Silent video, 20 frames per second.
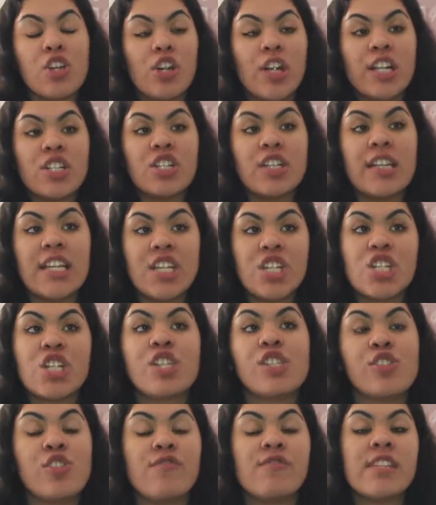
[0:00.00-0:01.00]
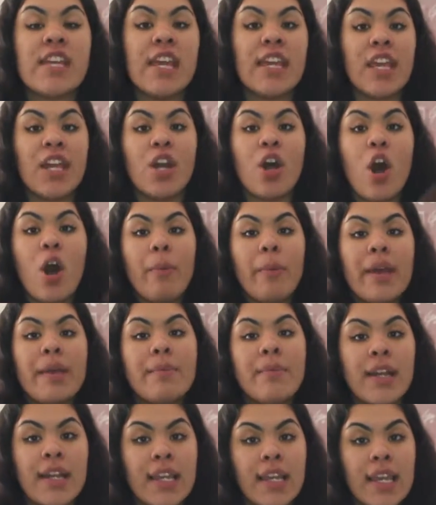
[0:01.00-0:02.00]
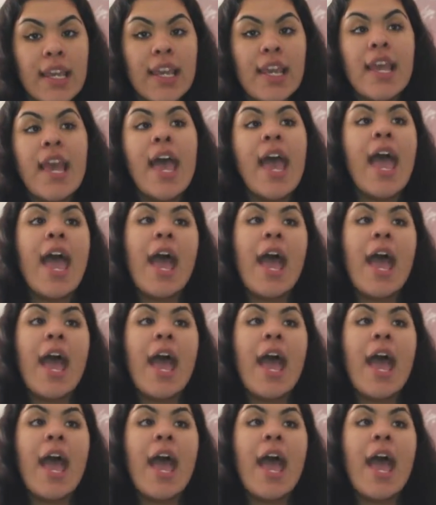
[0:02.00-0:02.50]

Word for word: congratulations, you've taken all my money,